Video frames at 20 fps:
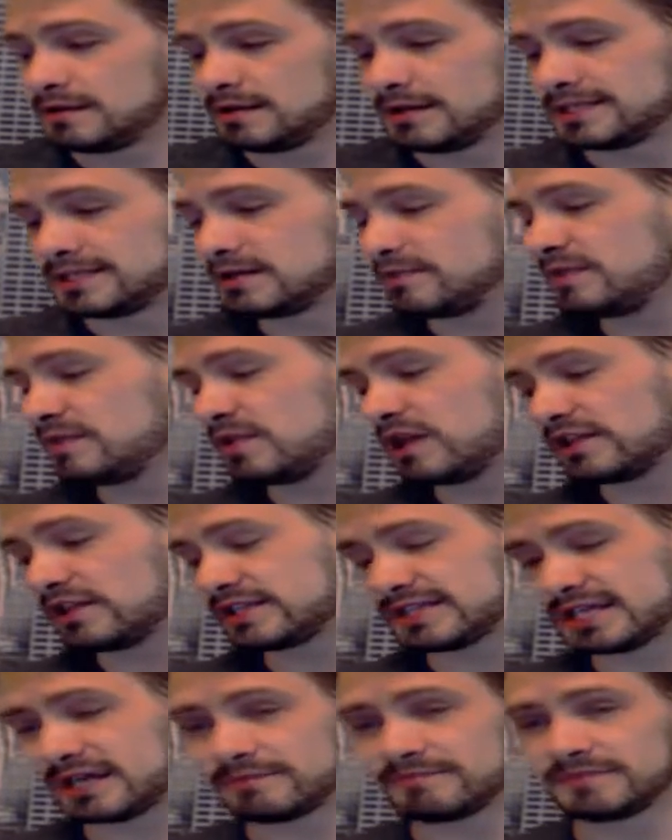Tell people all
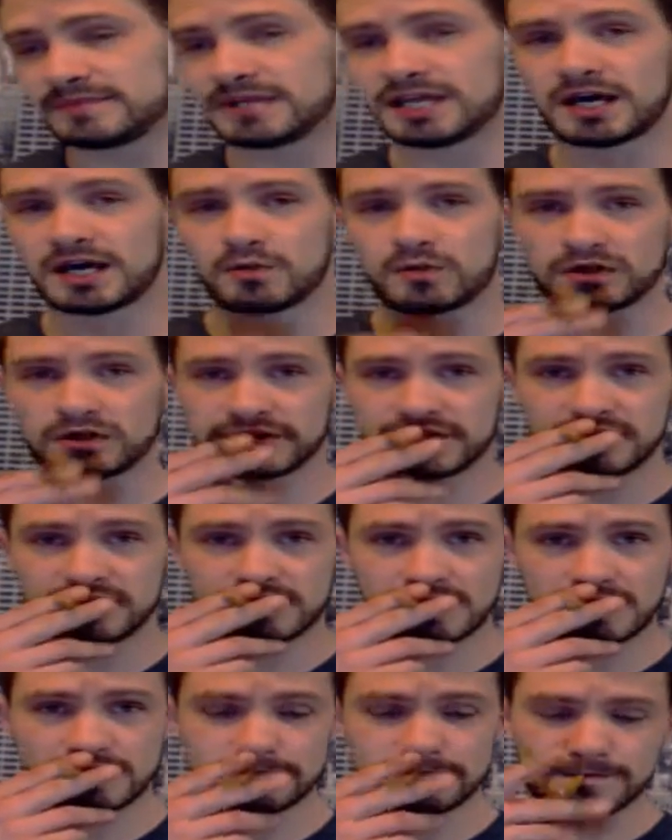the time, not worth
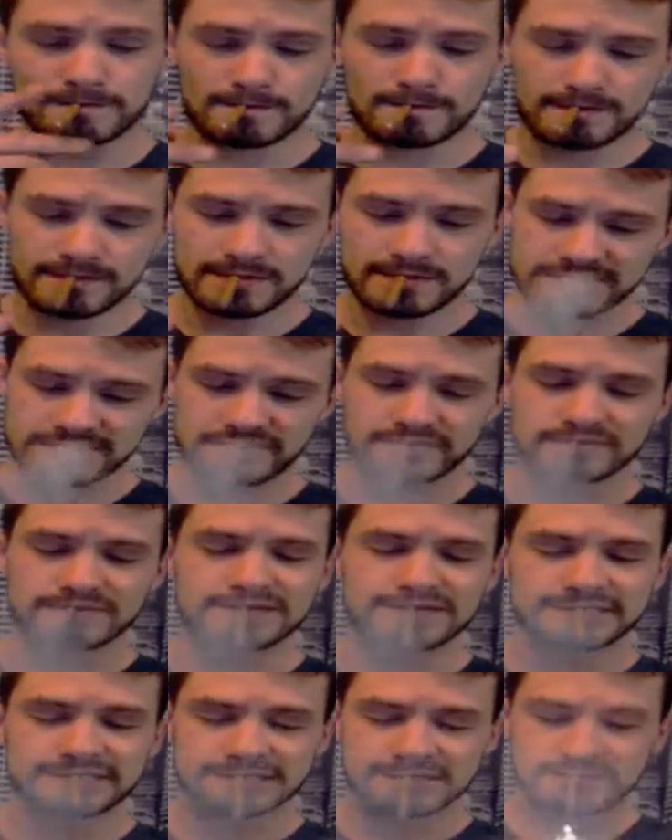it. The
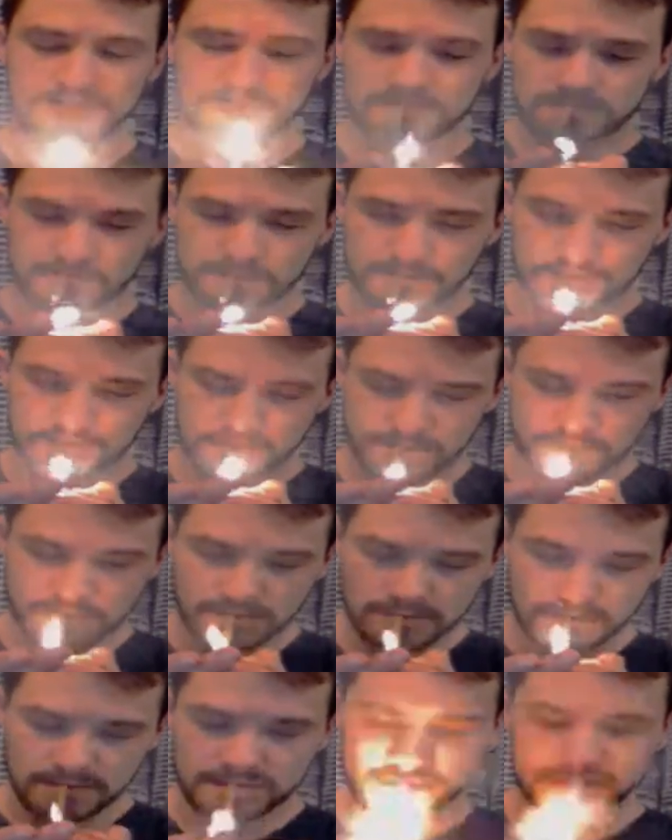risk
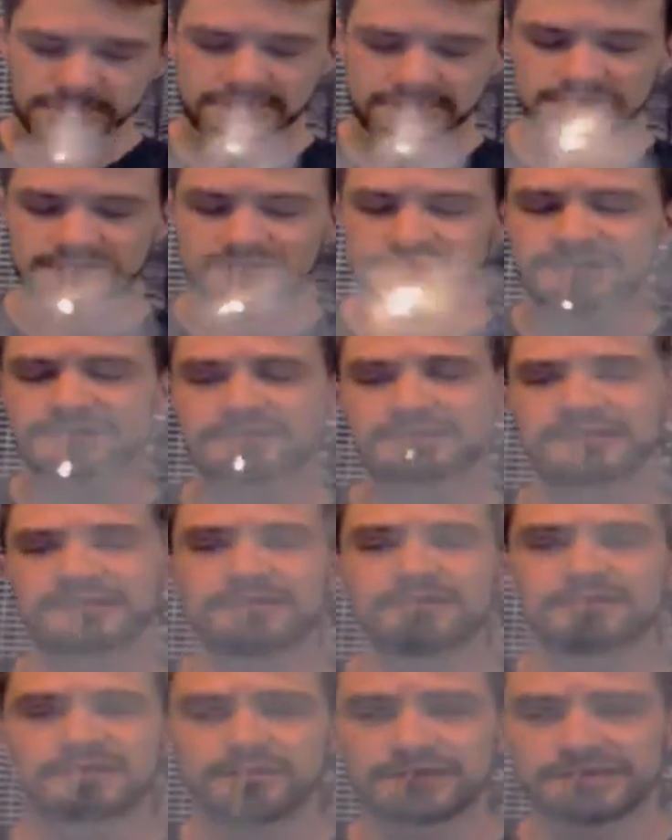to try and take
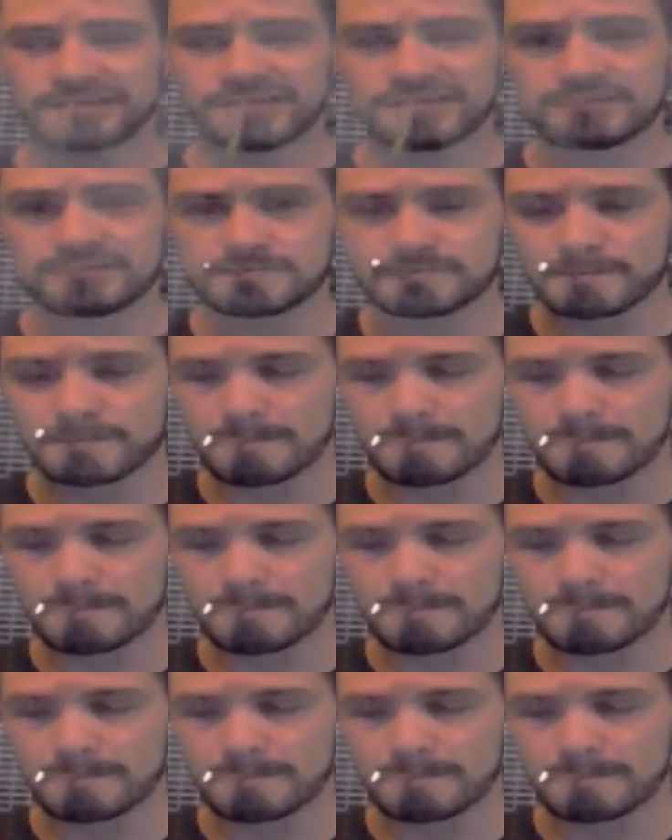weed with you.